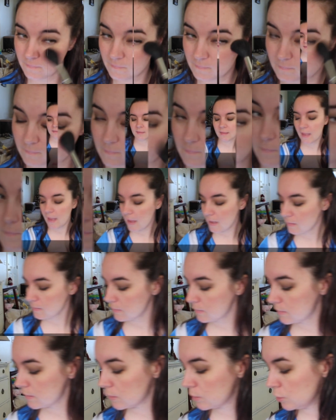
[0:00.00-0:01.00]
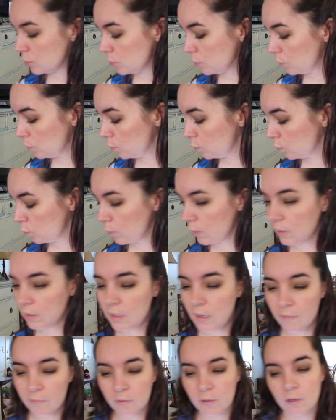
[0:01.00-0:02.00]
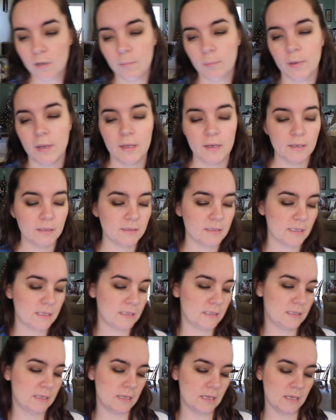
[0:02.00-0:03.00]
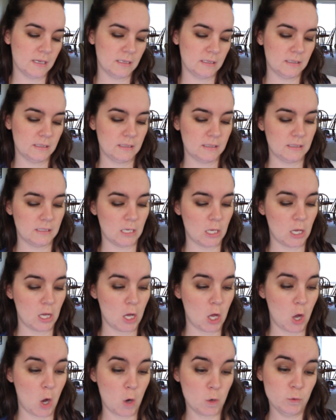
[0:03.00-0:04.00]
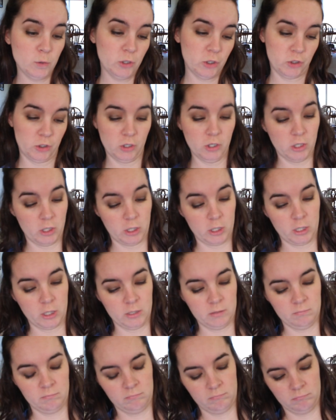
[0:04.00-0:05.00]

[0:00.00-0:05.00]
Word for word: The last new CoverGirl product is this Oh Sugar